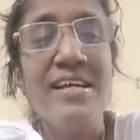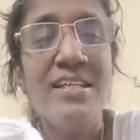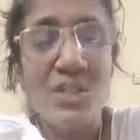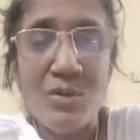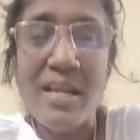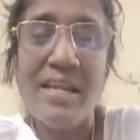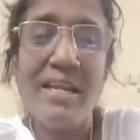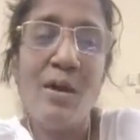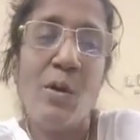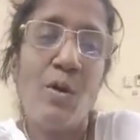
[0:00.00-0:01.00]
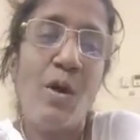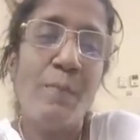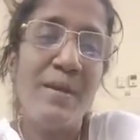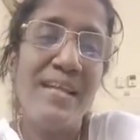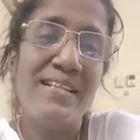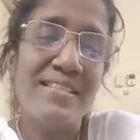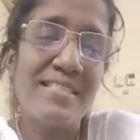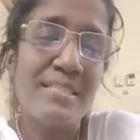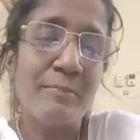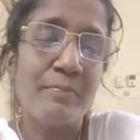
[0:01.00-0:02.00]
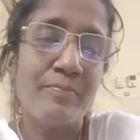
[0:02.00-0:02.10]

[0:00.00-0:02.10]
should incorporate this